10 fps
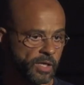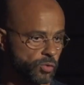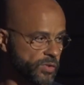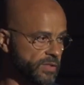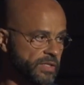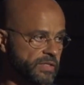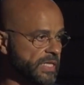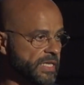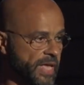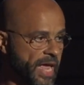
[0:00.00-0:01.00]
You didn't
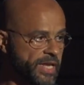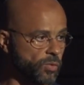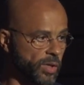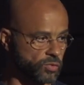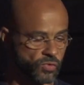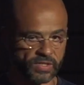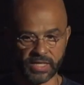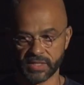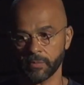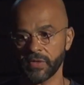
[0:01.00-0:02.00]
need anyone to
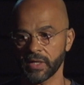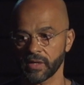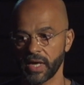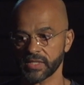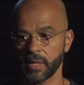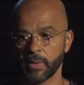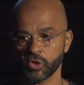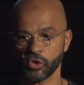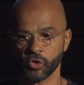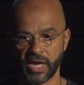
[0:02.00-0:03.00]
say something nice
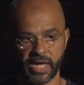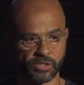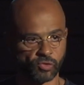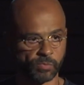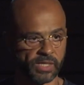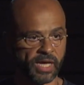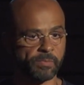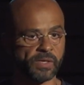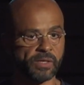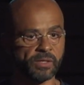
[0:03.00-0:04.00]
about your hair to be
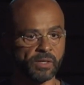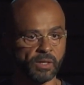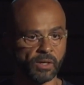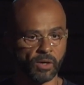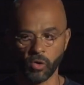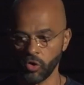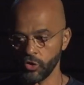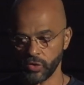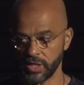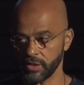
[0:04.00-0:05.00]
happy. All
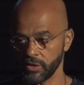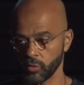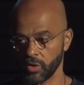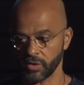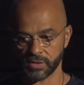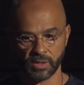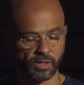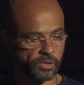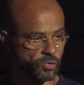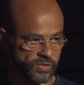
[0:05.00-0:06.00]
you needed was
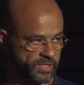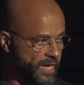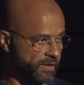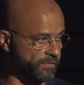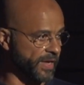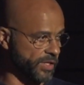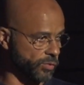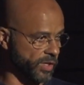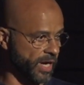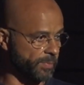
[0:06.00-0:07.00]
yourself, and
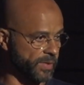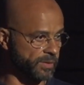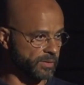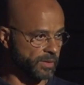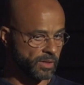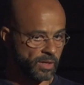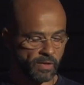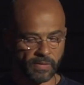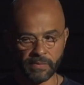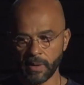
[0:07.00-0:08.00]
you were happy.
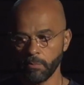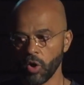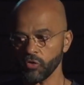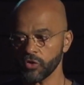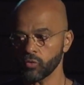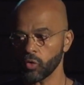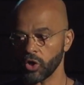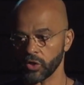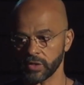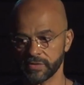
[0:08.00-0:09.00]
Then the modern
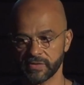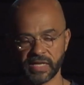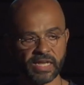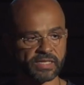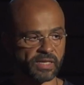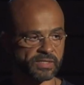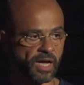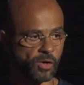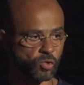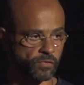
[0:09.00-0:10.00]
world takes us
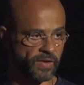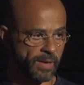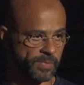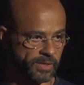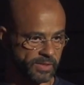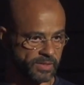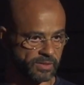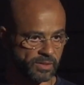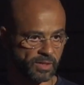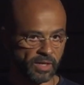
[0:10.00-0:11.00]
out of
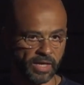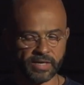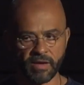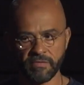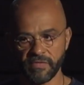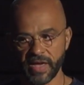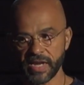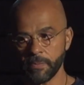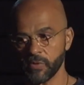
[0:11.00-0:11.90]
happiness in a very